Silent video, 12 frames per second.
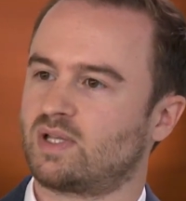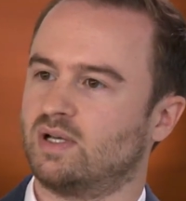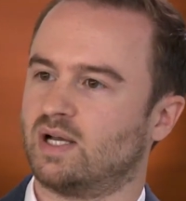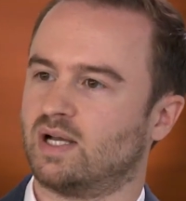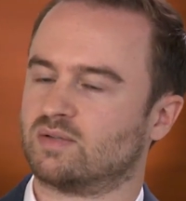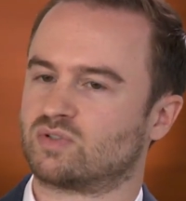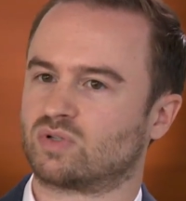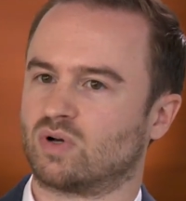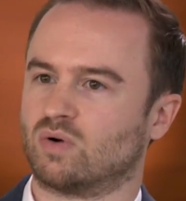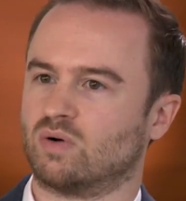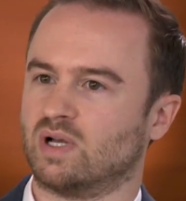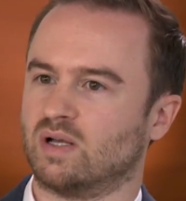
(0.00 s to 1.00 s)
And
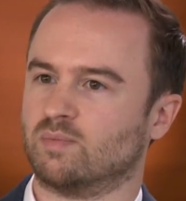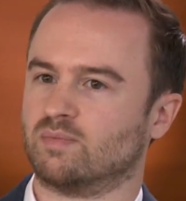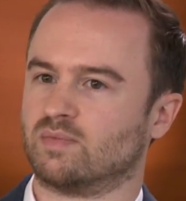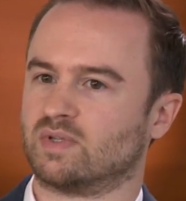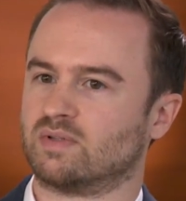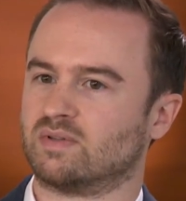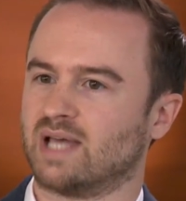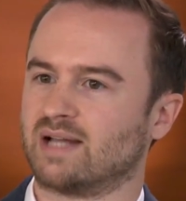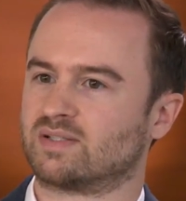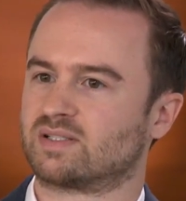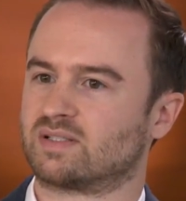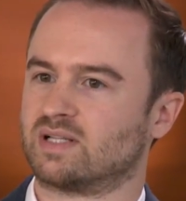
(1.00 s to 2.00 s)
so
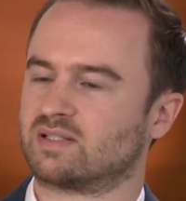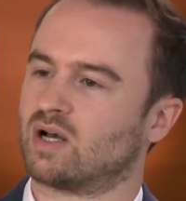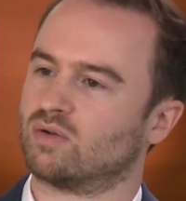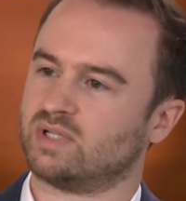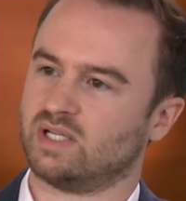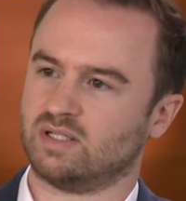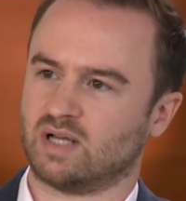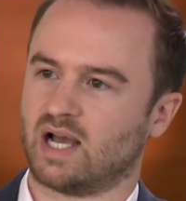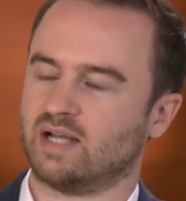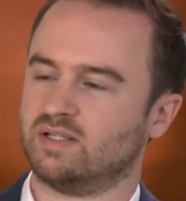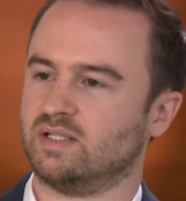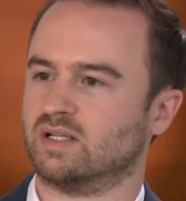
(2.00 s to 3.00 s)
that's how the
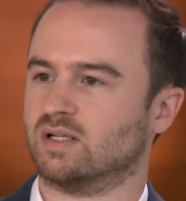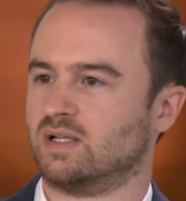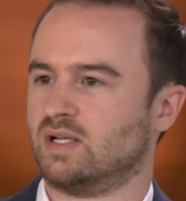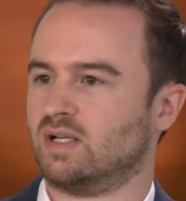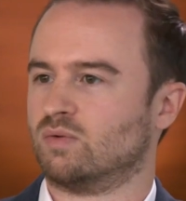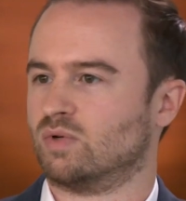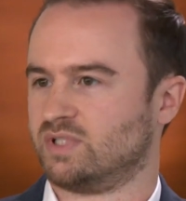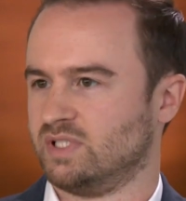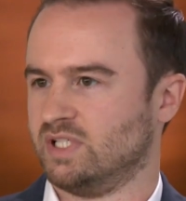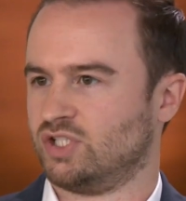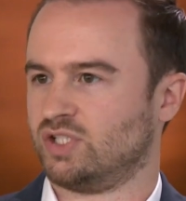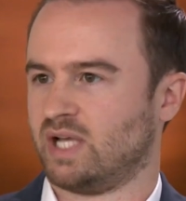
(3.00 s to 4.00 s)
idea was
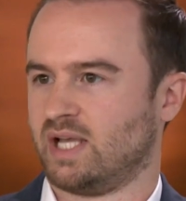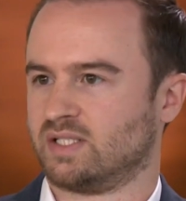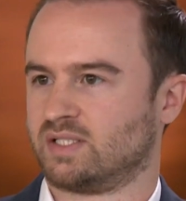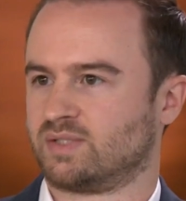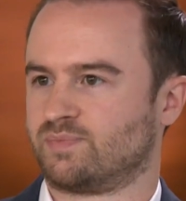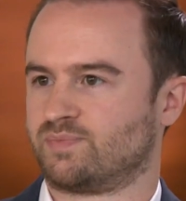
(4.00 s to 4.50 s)
initiated.